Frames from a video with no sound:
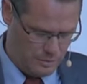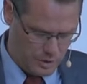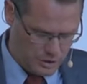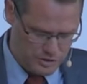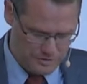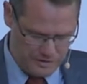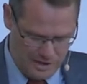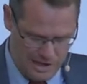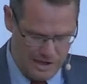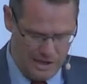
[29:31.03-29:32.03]
The words of
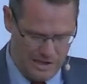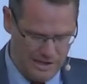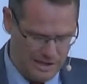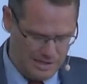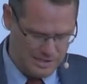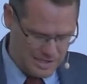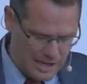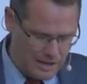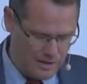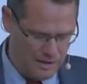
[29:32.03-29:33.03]
uh,
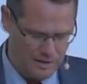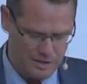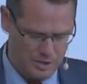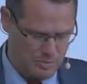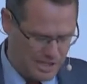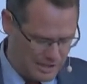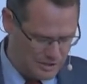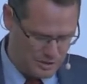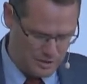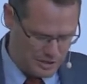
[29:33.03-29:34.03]
Isaiah
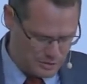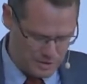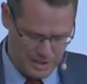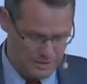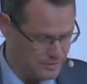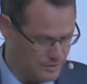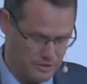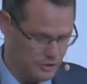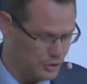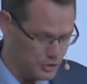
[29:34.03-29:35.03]
speaking to the Israelites,
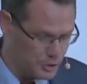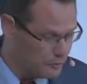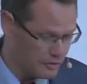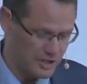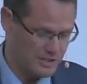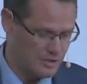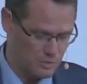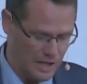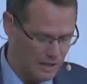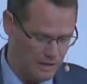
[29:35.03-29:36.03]
they're true for us
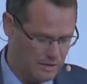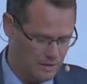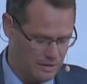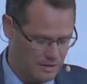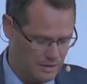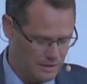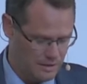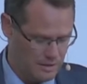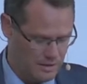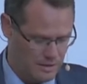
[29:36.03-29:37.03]
as well.
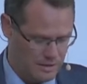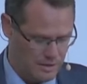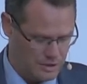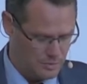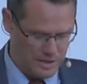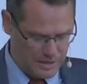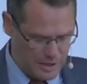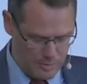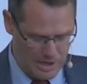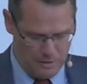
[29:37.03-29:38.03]
As we
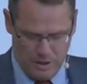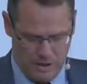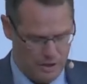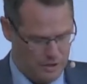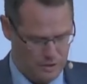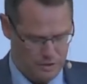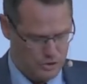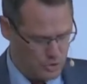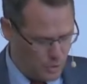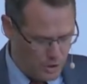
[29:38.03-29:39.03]
think about uh, the
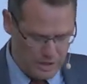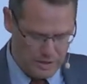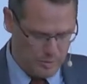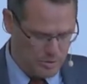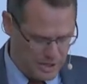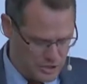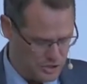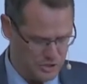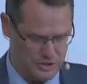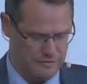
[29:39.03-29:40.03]
joy and the
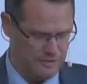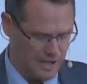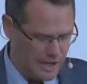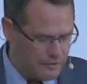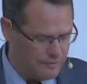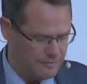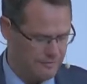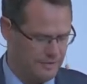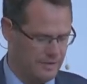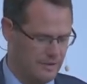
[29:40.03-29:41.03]
pleasures of
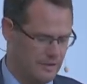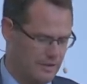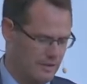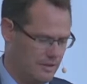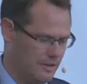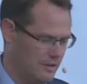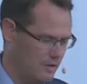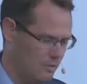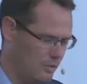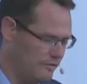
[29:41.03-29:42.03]
life,
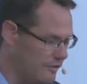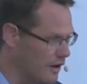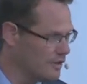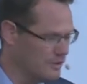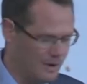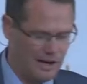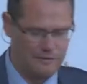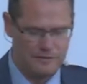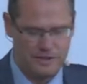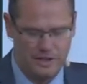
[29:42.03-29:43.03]
we far too
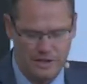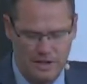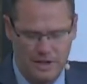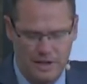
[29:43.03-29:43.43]
often